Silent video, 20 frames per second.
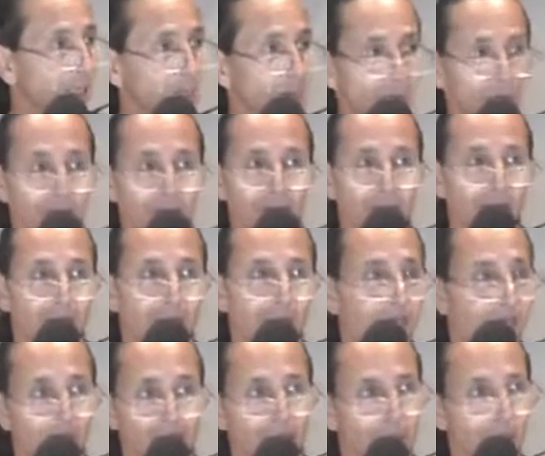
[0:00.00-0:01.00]
They believe
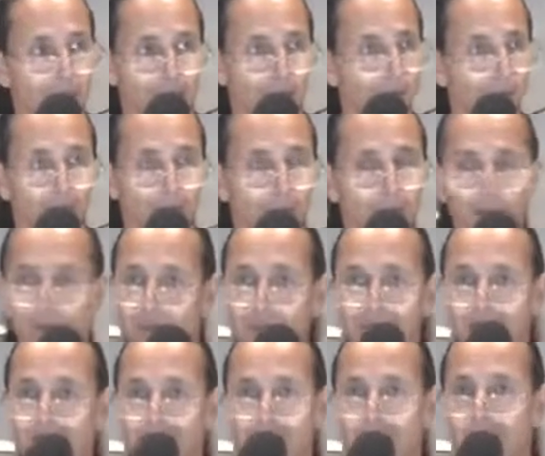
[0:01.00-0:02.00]
that healing isn't
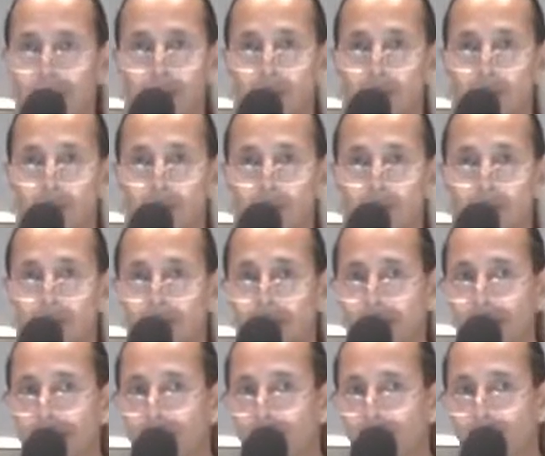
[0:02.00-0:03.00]
anymore,
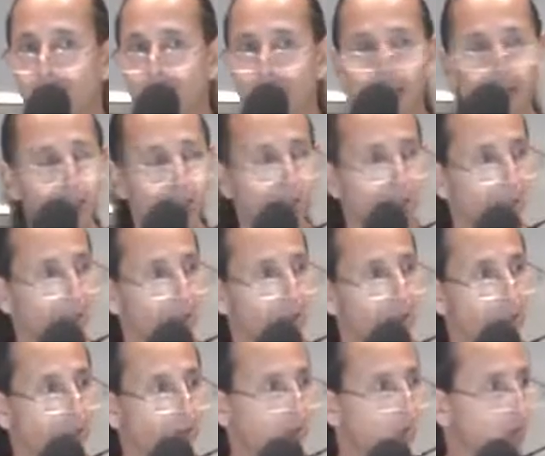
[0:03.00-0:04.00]
that casting
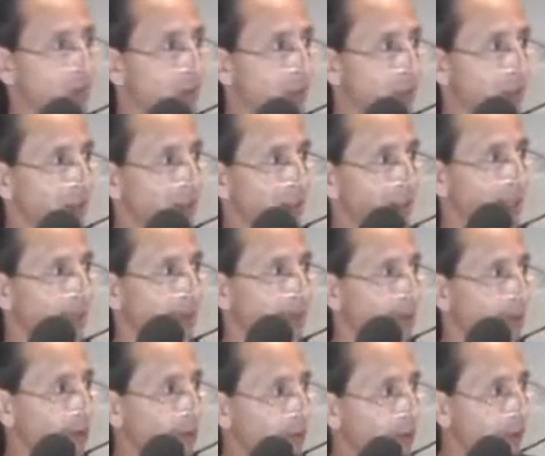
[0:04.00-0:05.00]
out devils aren't
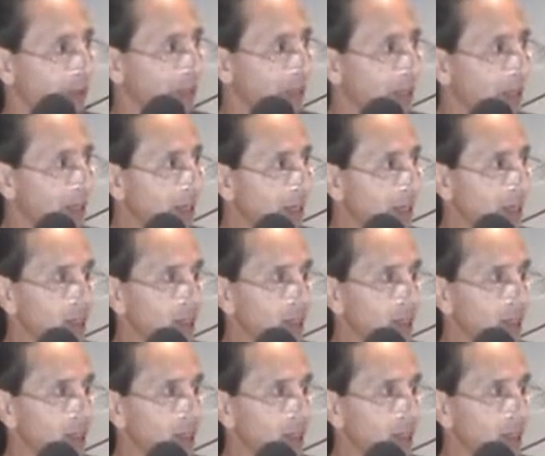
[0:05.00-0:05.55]
anymore, that